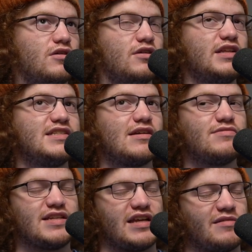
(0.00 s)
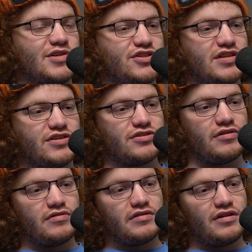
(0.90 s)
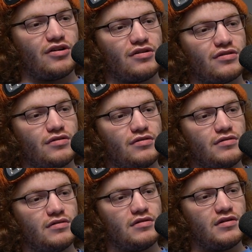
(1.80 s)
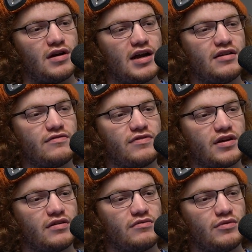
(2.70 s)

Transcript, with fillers: or at least that was an image they showed in the article. I didn't fucking